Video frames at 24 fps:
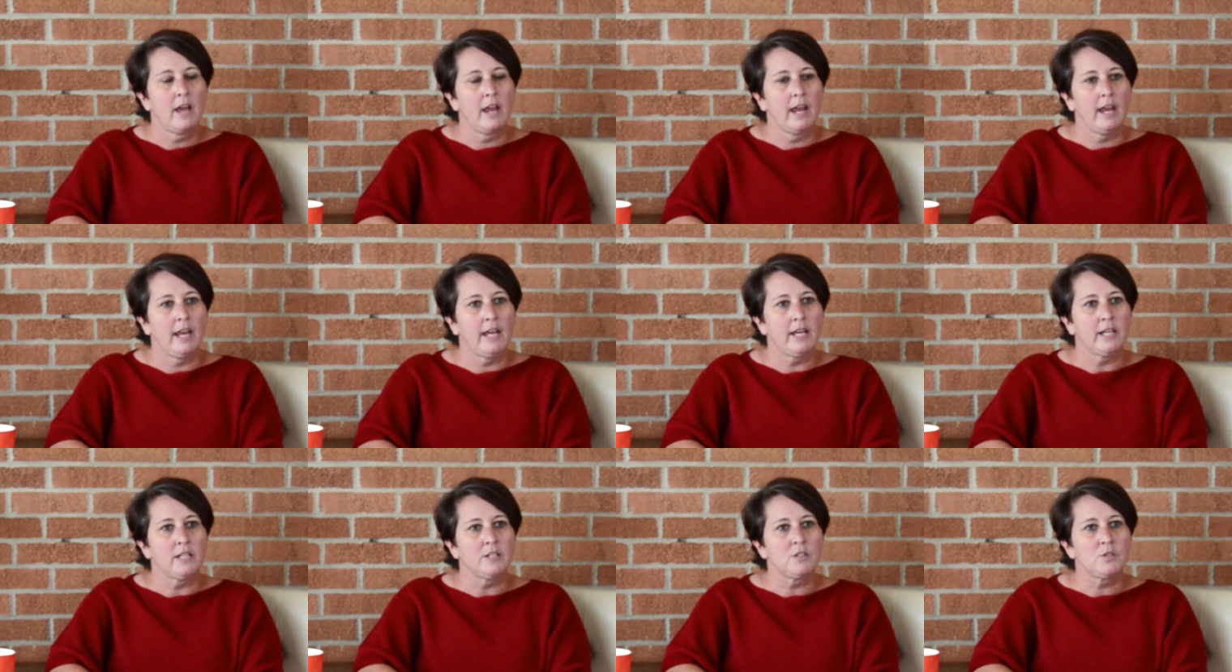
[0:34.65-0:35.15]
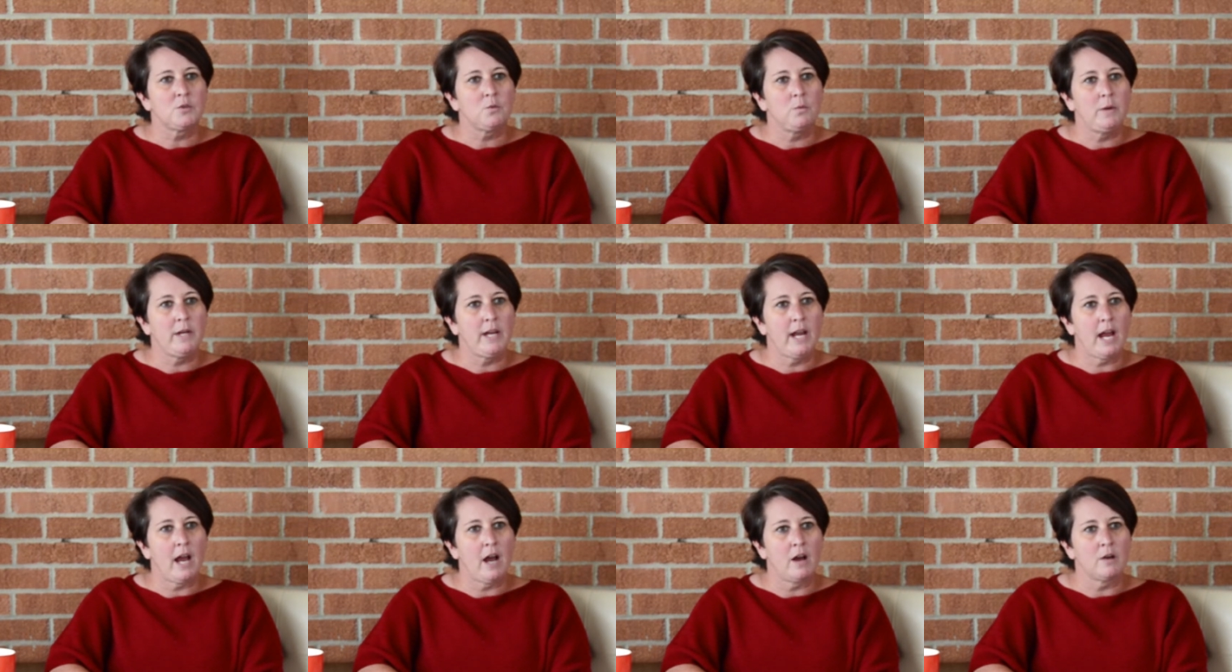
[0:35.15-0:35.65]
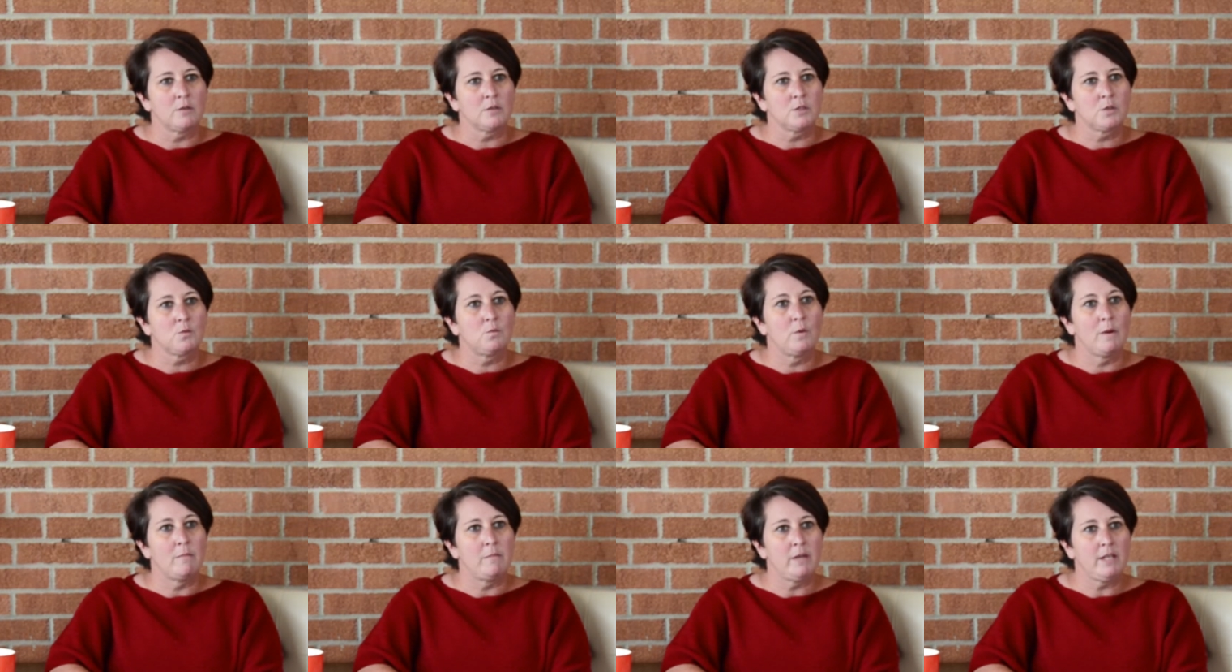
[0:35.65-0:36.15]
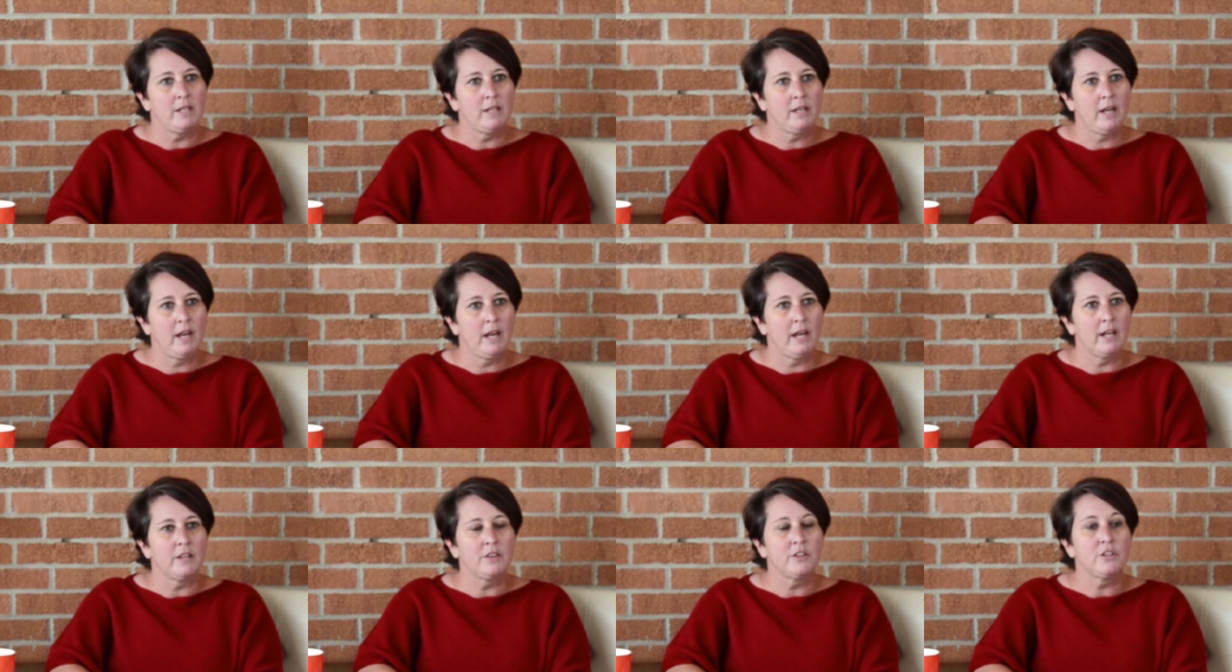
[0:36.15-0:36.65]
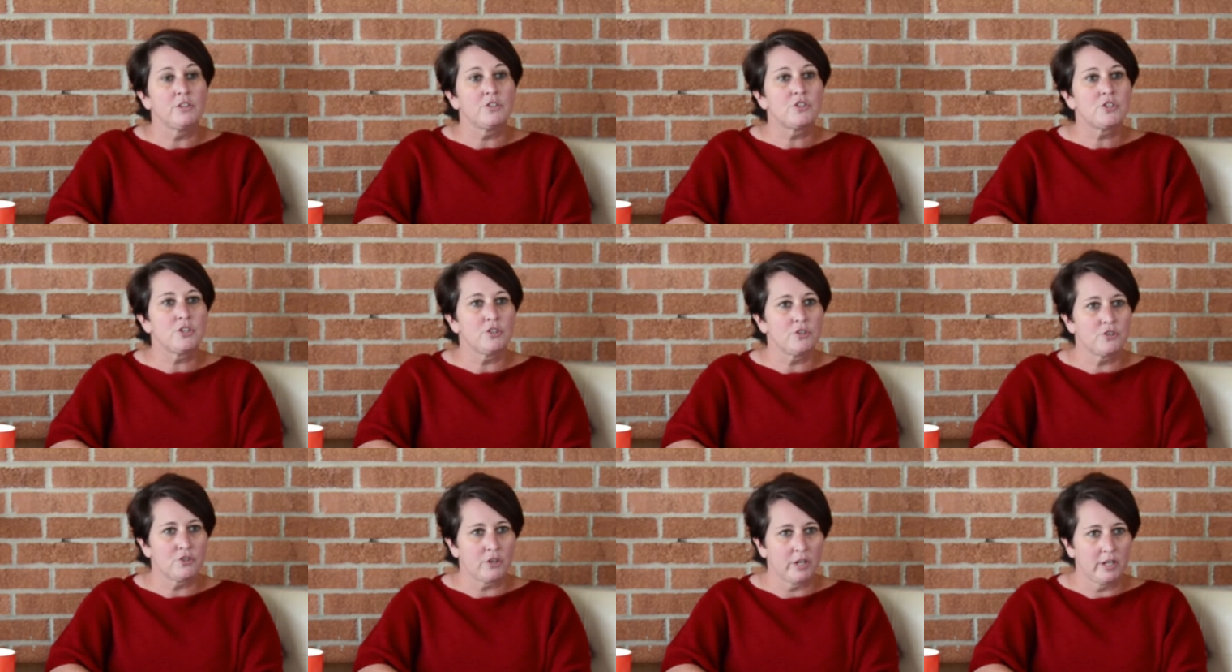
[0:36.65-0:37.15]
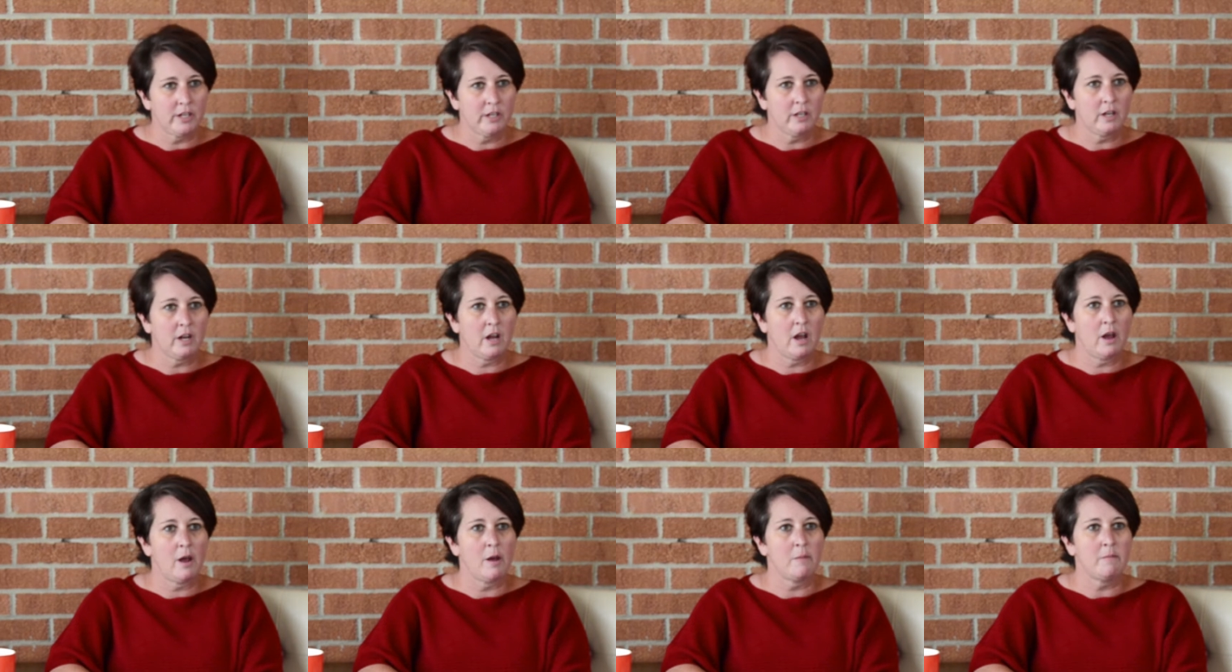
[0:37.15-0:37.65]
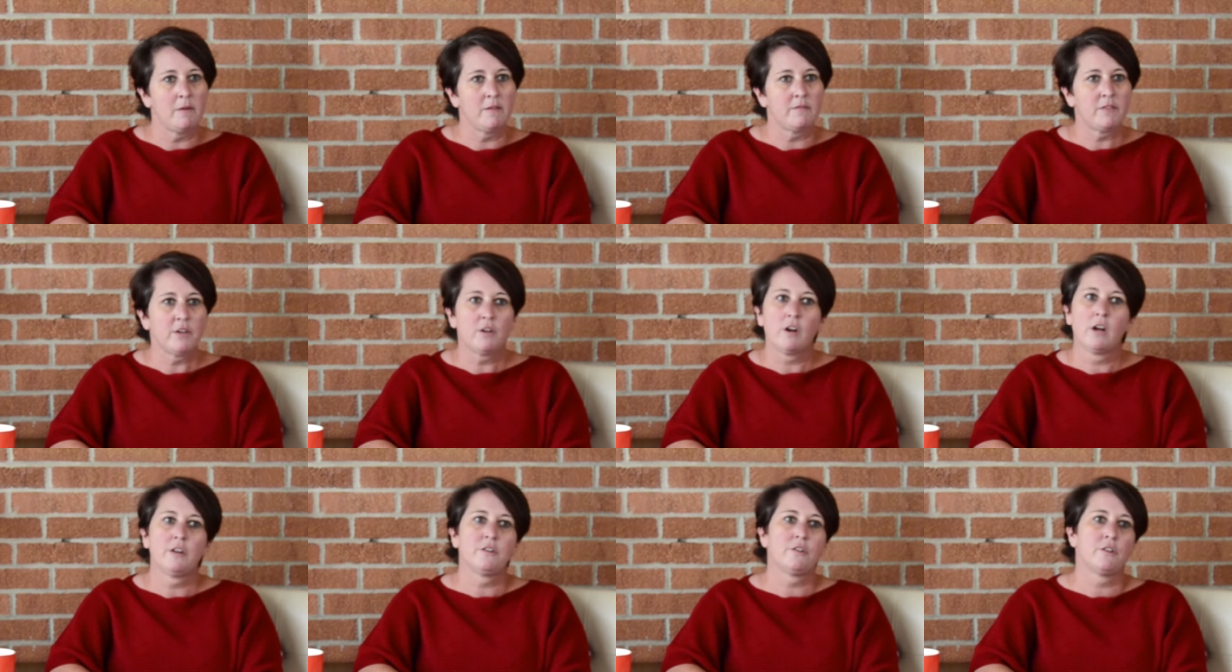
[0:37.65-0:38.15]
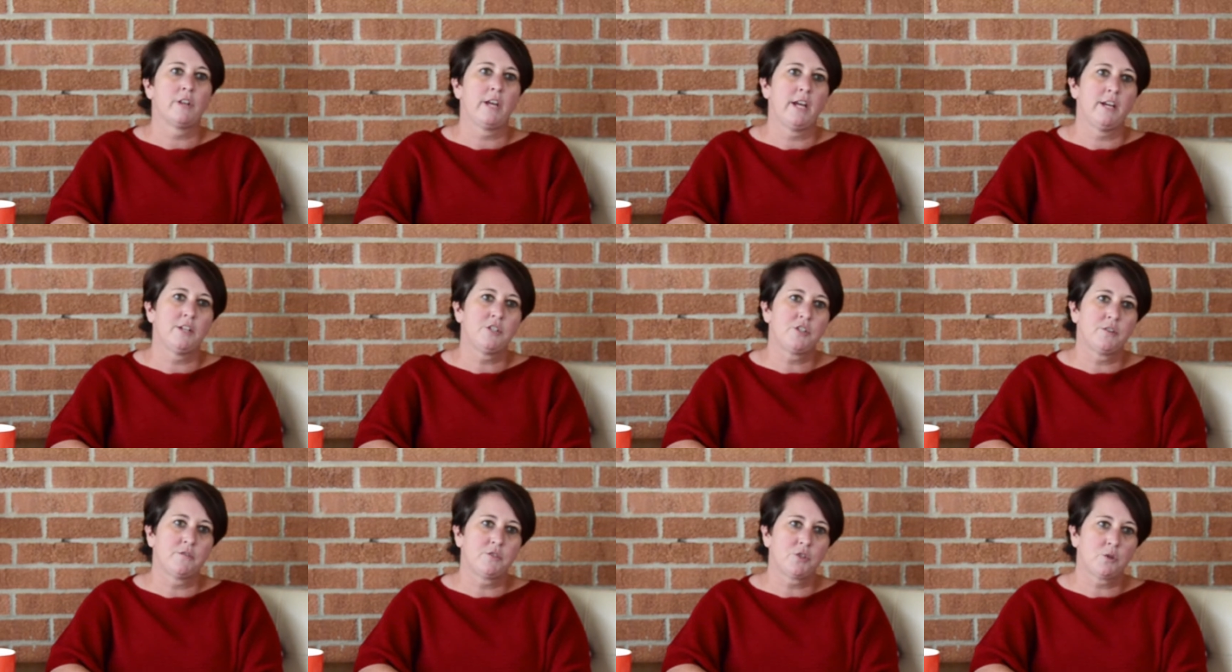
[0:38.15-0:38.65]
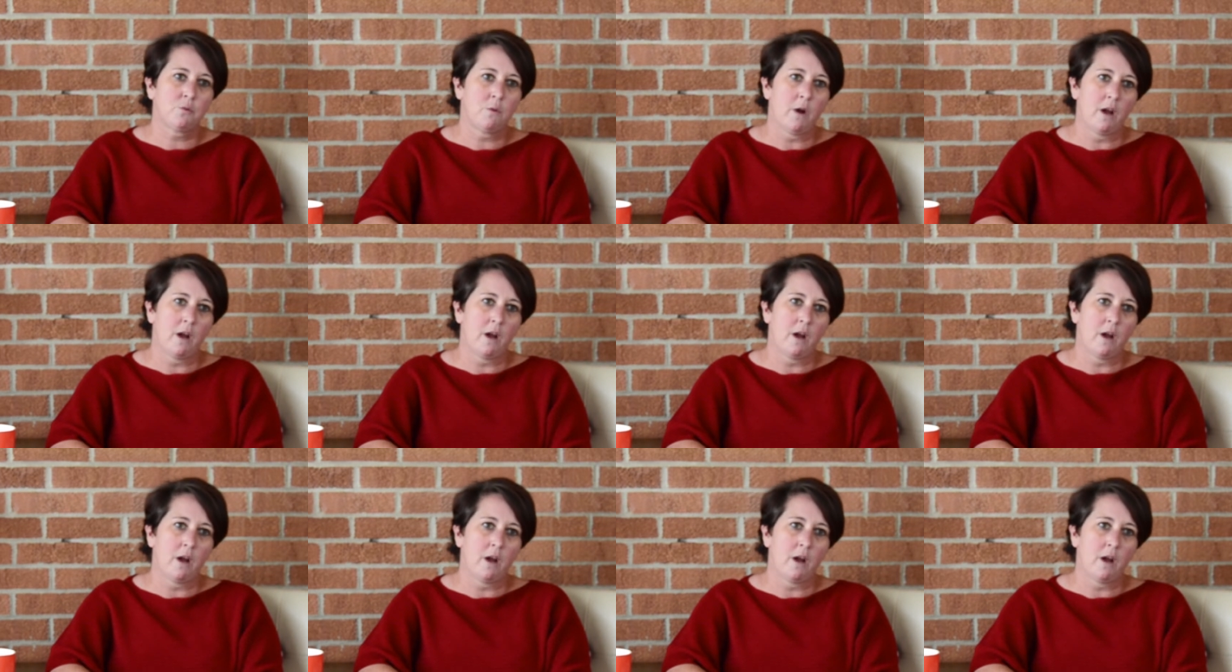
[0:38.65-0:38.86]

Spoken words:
and we house women and their children if they're under the age of 12.